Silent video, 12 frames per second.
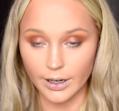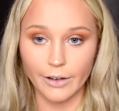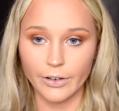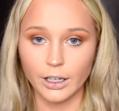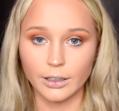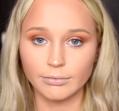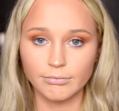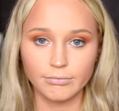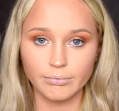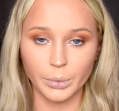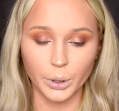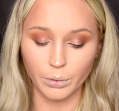never
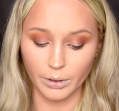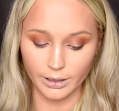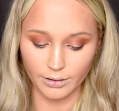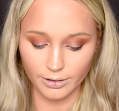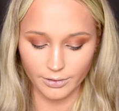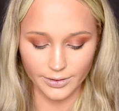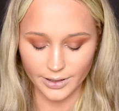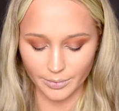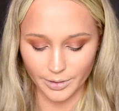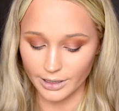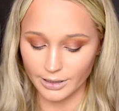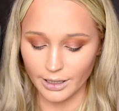bought one for some
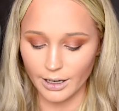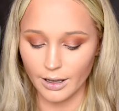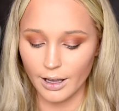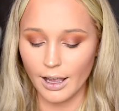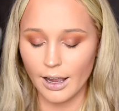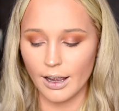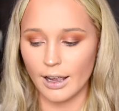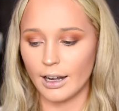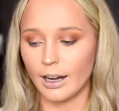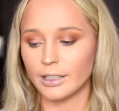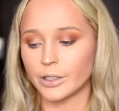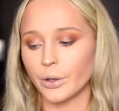reason. And
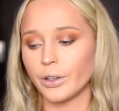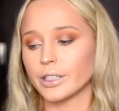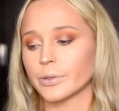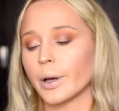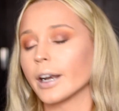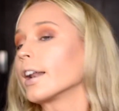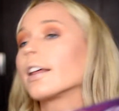I saw this one and